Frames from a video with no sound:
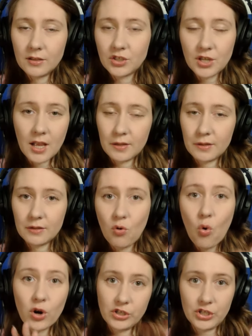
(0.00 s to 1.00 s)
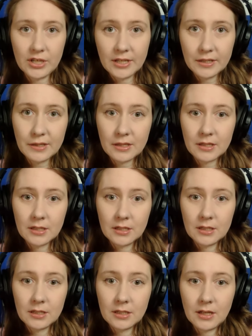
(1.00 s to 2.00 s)
just gorgeous,
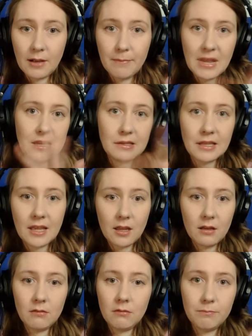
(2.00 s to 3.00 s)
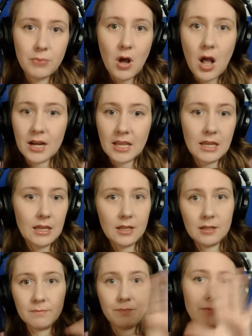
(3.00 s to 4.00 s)
amazing
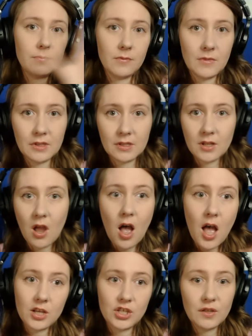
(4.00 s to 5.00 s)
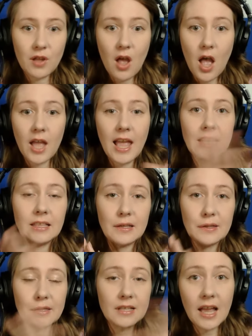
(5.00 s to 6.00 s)
body, hot. She's hot. And the
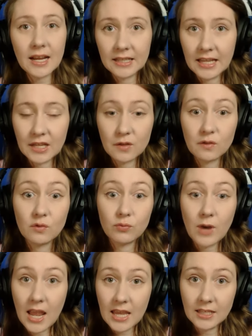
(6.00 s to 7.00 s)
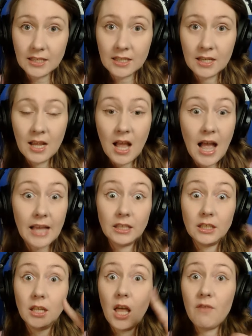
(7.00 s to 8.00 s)
styling is great. I
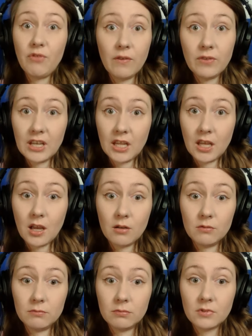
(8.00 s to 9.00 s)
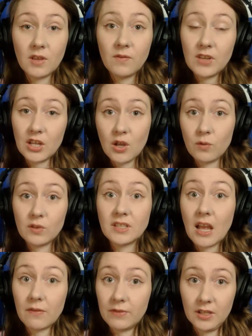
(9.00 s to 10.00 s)
love the video. The video is
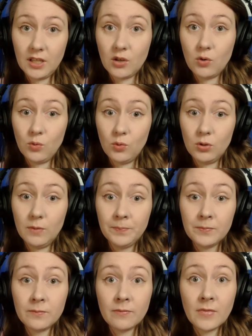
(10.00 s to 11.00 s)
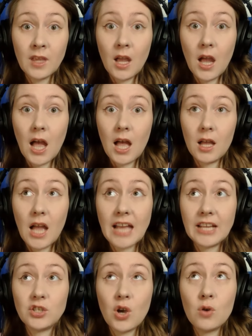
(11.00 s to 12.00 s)
definitely cool.
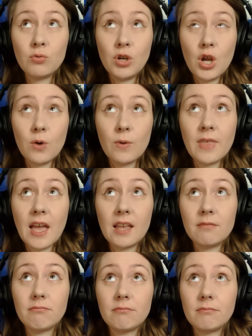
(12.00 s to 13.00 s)
I don't know that